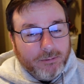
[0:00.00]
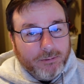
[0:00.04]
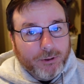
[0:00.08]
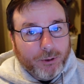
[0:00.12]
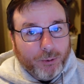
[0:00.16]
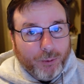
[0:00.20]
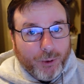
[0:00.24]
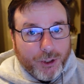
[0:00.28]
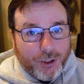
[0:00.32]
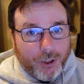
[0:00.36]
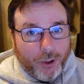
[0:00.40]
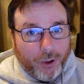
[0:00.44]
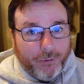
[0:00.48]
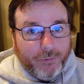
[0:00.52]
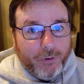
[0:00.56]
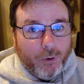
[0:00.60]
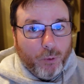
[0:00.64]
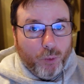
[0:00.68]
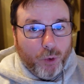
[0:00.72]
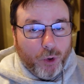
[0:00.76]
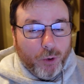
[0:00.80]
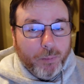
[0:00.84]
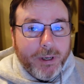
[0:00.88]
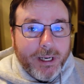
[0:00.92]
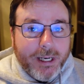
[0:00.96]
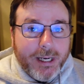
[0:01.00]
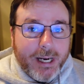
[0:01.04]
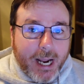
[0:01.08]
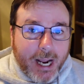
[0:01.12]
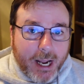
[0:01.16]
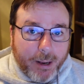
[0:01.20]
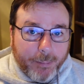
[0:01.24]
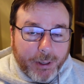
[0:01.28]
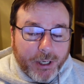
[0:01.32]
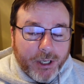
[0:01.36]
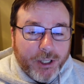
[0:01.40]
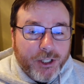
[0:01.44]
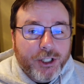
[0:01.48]
the result of it will be
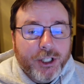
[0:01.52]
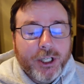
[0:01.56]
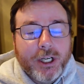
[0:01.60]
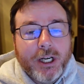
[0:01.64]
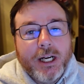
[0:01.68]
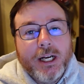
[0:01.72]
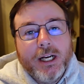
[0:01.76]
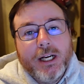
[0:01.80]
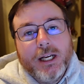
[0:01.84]
damage,